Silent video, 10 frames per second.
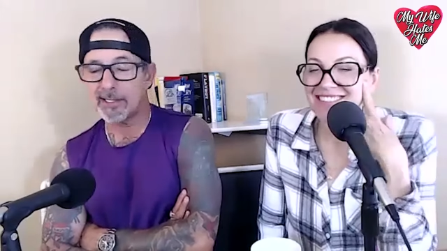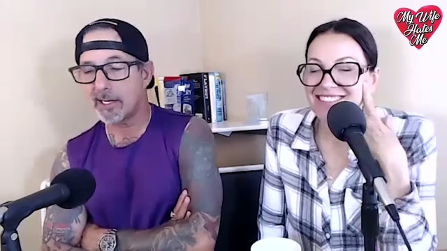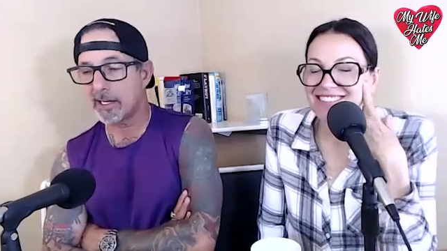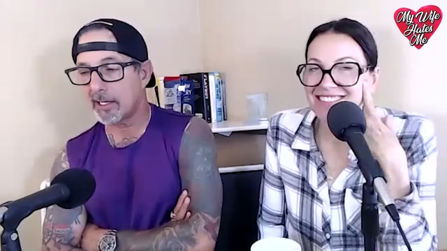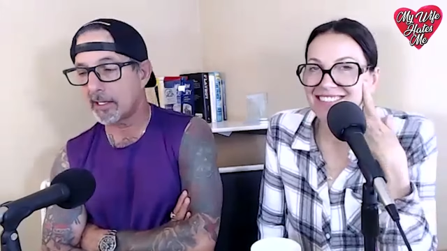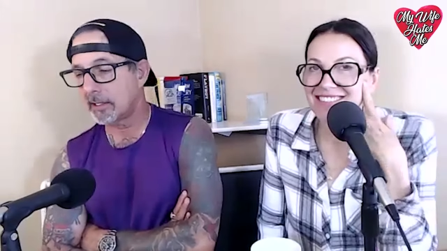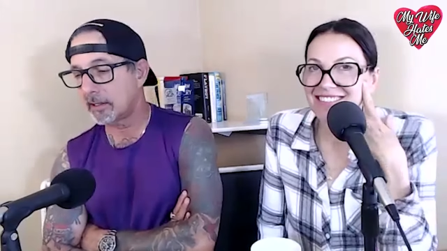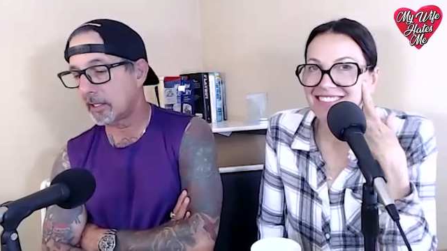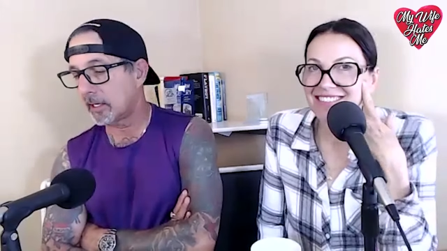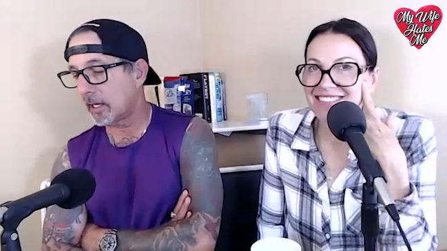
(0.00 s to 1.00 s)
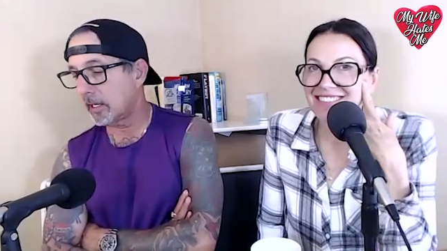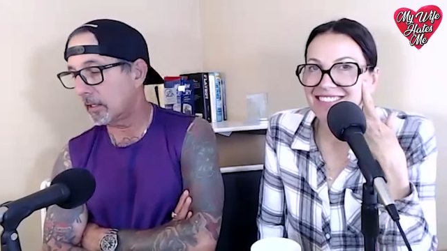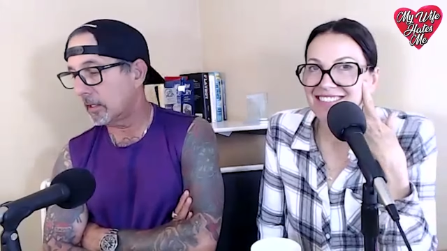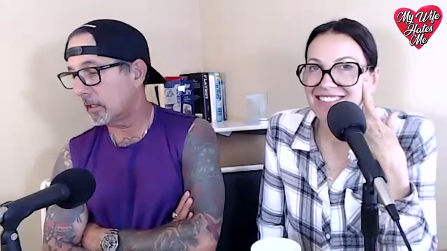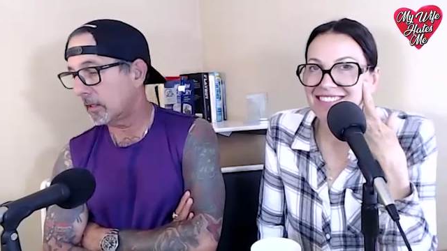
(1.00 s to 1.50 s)
Speaker 1: today.
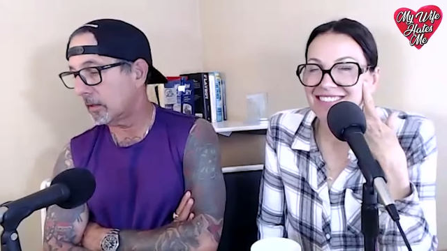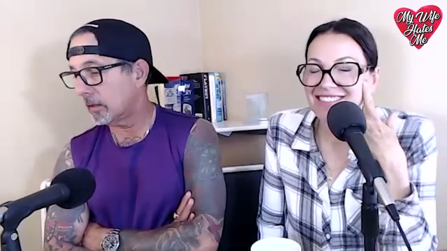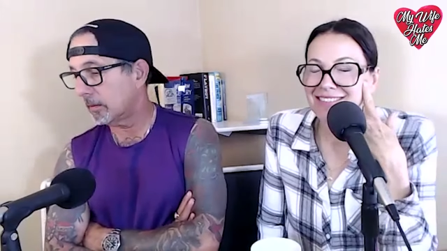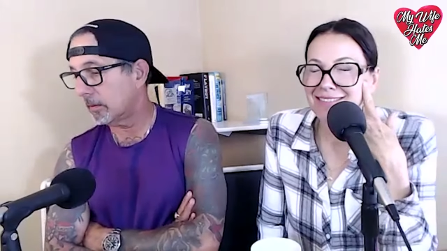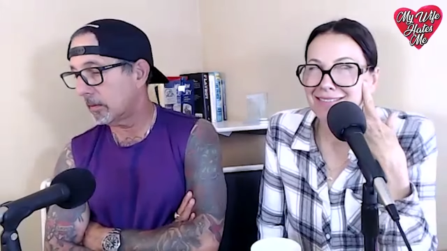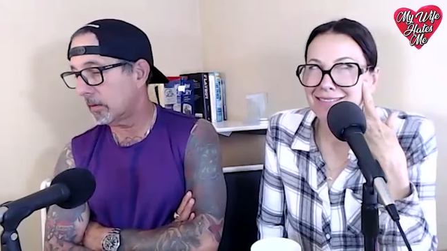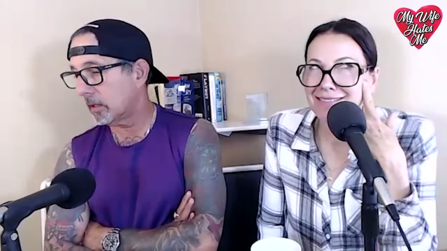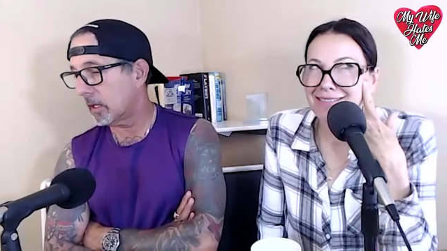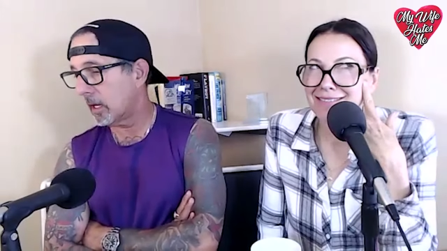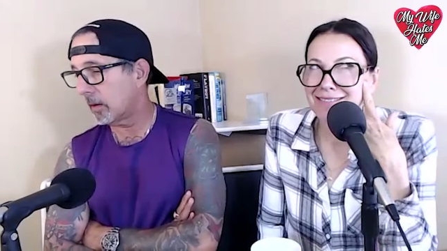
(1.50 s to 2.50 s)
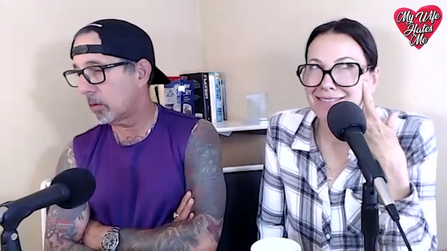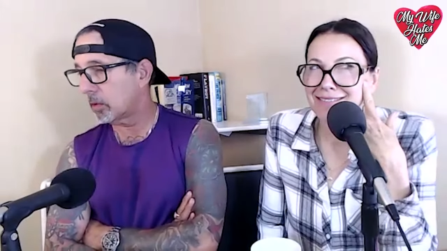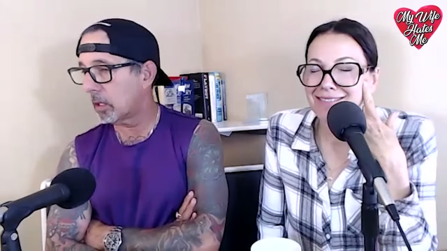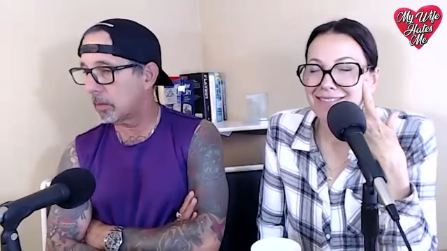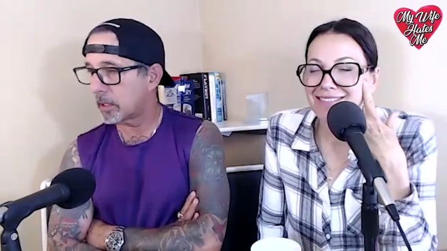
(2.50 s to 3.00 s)
Today, I woke
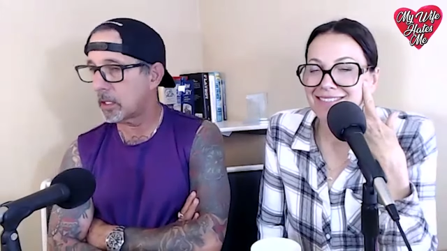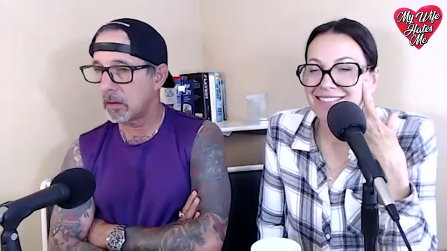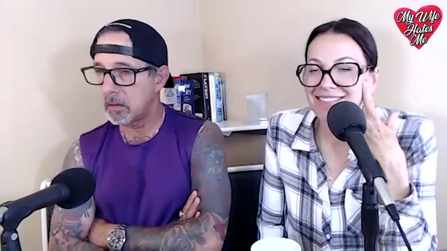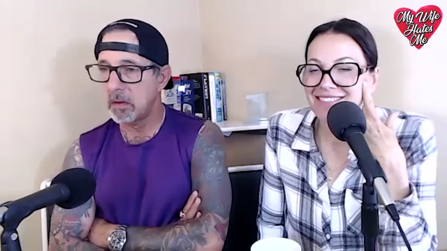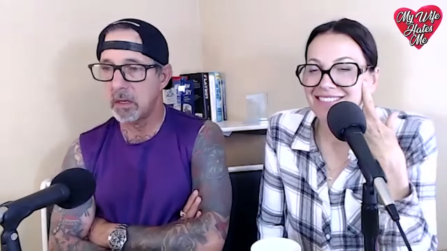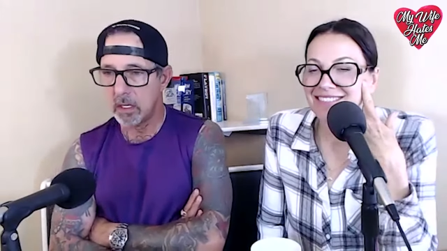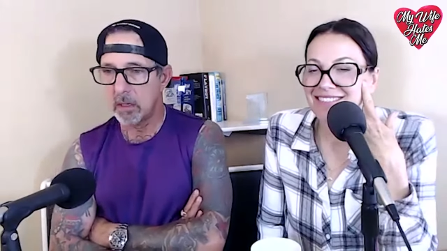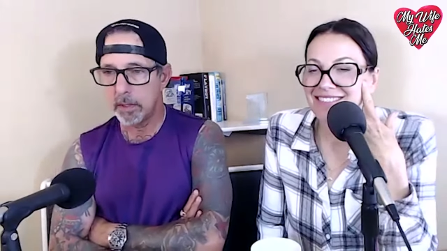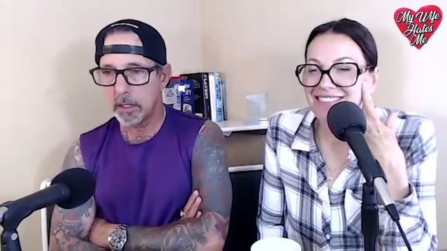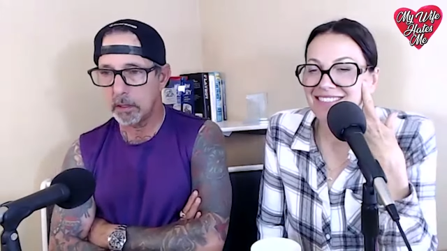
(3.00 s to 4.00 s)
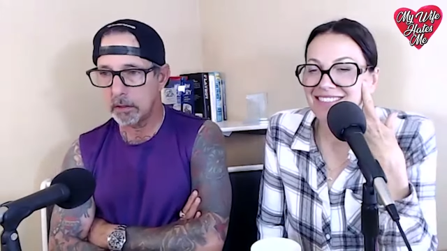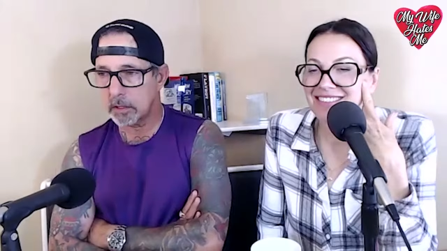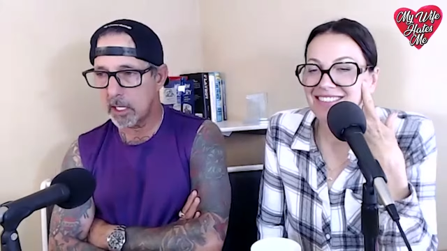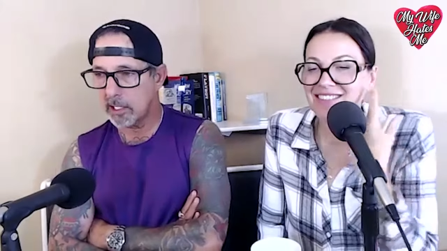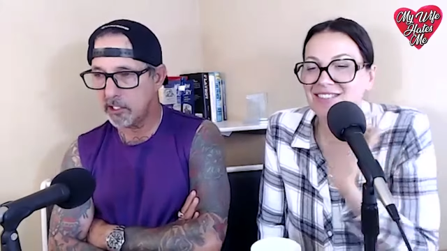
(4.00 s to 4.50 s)
up and go, "Be a little
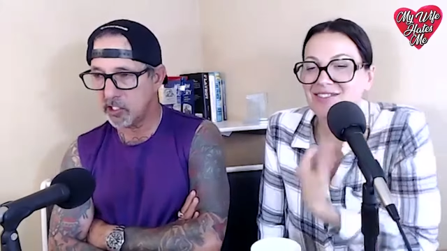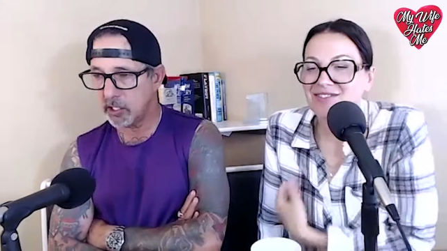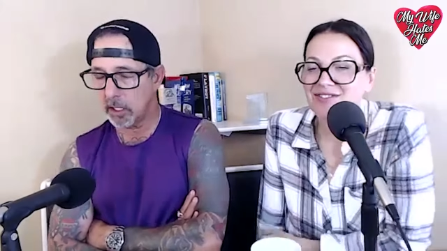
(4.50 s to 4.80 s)
cagey."